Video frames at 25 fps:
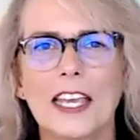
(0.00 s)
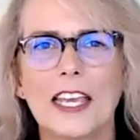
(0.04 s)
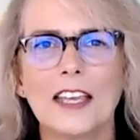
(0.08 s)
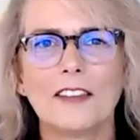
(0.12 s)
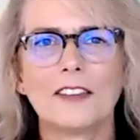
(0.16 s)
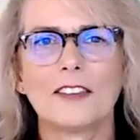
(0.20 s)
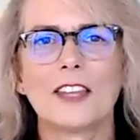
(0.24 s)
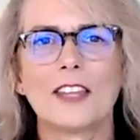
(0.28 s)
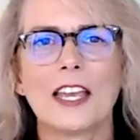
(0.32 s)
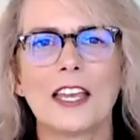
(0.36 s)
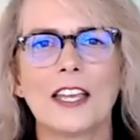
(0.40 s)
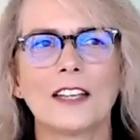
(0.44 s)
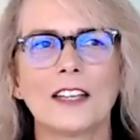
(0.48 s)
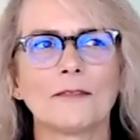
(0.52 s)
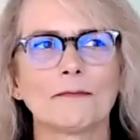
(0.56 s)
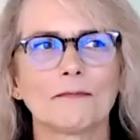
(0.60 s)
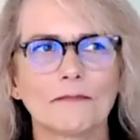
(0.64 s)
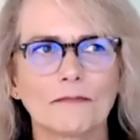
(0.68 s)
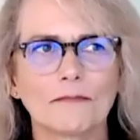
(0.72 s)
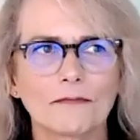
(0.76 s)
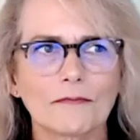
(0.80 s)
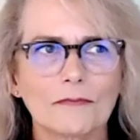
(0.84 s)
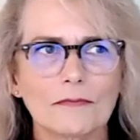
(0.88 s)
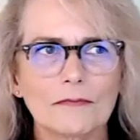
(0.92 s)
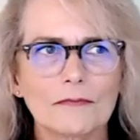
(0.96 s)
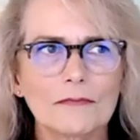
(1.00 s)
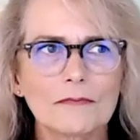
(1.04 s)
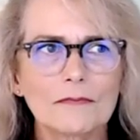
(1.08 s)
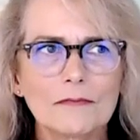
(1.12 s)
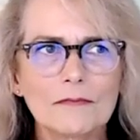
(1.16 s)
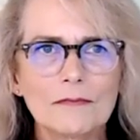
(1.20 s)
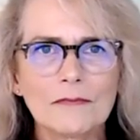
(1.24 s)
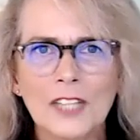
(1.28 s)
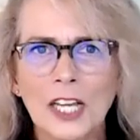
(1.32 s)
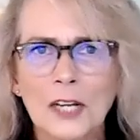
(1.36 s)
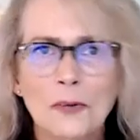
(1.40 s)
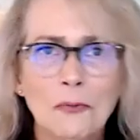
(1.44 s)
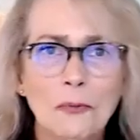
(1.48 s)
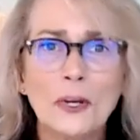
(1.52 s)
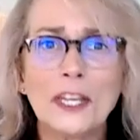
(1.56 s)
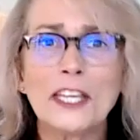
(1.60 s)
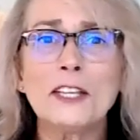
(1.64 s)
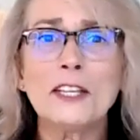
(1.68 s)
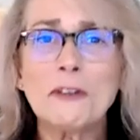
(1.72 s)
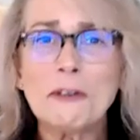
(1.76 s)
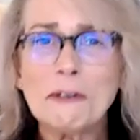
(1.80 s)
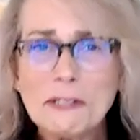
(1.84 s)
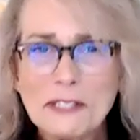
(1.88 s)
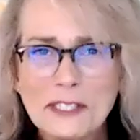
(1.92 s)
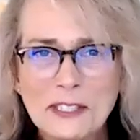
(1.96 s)
thing, we
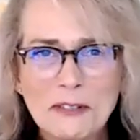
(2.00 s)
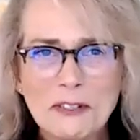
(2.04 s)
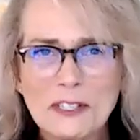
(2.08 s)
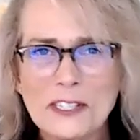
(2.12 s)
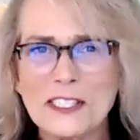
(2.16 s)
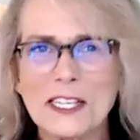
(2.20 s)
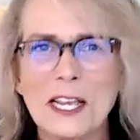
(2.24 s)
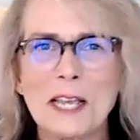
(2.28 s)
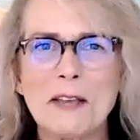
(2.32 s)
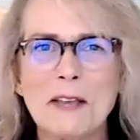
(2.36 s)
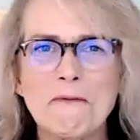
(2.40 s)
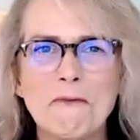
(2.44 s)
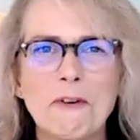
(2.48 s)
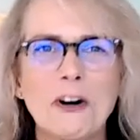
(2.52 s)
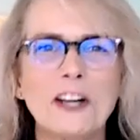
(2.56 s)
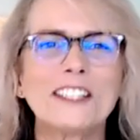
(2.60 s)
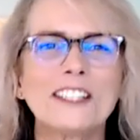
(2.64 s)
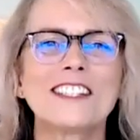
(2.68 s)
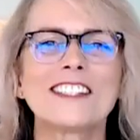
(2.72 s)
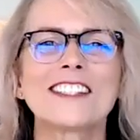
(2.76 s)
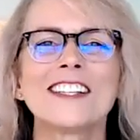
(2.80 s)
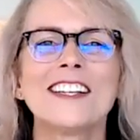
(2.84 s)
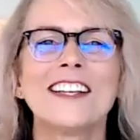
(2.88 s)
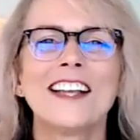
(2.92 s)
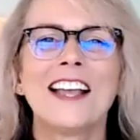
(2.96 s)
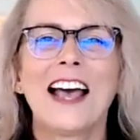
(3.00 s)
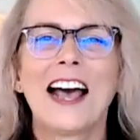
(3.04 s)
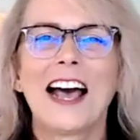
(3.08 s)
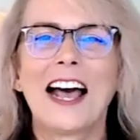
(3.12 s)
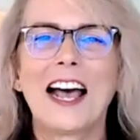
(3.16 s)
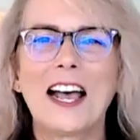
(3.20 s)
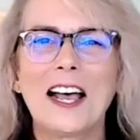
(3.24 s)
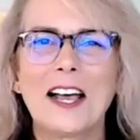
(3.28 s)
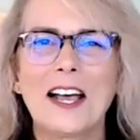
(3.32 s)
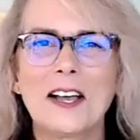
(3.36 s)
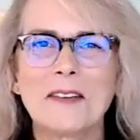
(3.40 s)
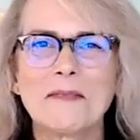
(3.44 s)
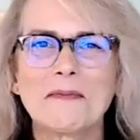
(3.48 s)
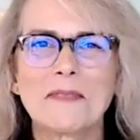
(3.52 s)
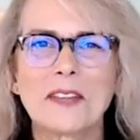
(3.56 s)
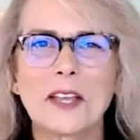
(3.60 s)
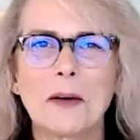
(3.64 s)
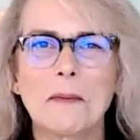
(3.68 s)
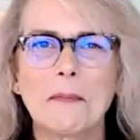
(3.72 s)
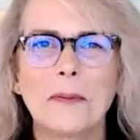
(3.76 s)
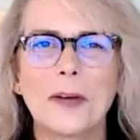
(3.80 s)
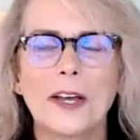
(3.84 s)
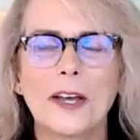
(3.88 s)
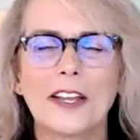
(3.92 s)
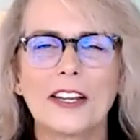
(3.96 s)
use the same ones, um,
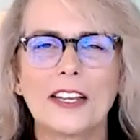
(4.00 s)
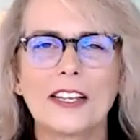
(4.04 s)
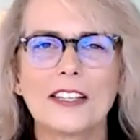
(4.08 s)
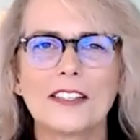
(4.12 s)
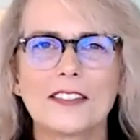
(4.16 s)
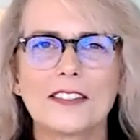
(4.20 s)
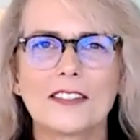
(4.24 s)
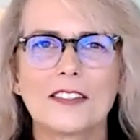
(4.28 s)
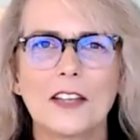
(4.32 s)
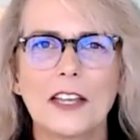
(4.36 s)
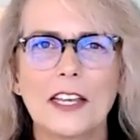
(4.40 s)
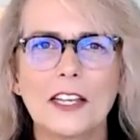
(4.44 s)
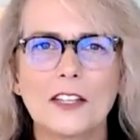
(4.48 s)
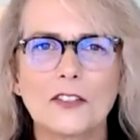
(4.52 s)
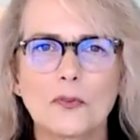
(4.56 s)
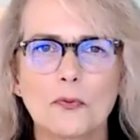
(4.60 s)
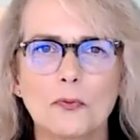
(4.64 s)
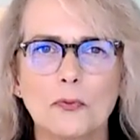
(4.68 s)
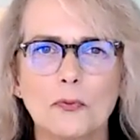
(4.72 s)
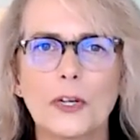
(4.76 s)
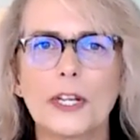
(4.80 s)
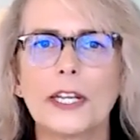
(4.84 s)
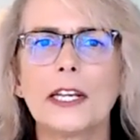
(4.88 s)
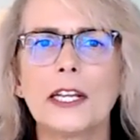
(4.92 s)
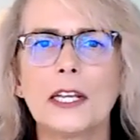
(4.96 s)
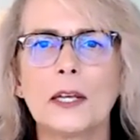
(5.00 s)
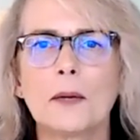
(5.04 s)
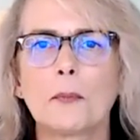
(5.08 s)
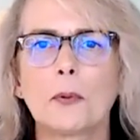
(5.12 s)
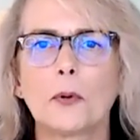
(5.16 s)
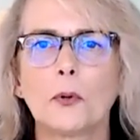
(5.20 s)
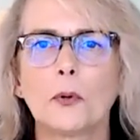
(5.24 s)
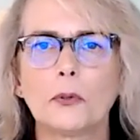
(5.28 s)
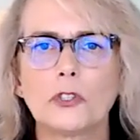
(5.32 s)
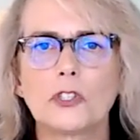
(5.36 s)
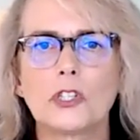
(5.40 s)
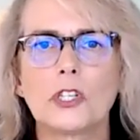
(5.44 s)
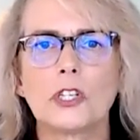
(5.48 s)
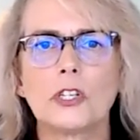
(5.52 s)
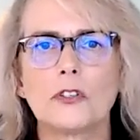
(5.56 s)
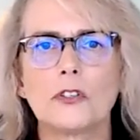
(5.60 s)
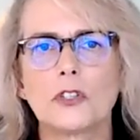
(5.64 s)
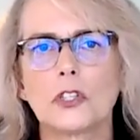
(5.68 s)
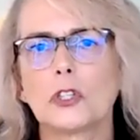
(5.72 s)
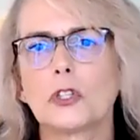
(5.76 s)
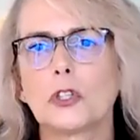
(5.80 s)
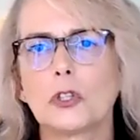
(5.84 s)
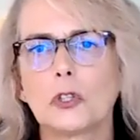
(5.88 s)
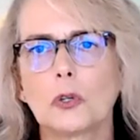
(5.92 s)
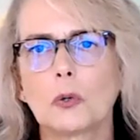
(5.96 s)
but it's, it's really important to use a
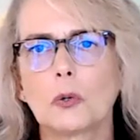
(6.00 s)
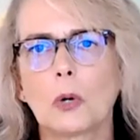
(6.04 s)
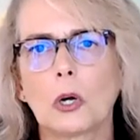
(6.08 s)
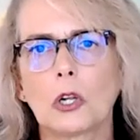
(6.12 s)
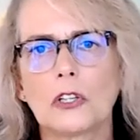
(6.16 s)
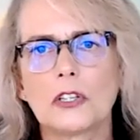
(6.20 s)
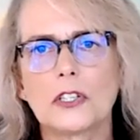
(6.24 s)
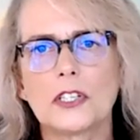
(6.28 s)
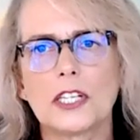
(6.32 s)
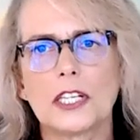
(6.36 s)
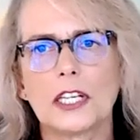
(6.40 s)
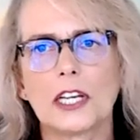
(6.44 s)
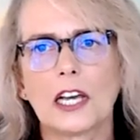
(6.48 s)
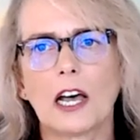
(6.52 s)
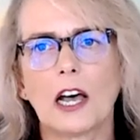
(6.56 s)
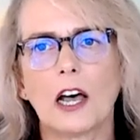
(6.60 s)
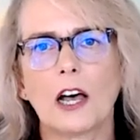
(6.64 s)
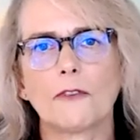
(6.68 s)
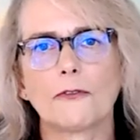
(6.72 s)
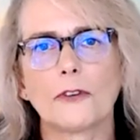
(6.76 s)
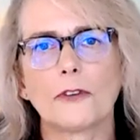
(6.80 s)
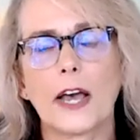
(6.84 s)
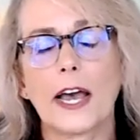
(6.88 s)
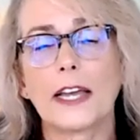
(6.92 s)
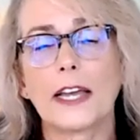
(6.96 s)
good quality Kava. And it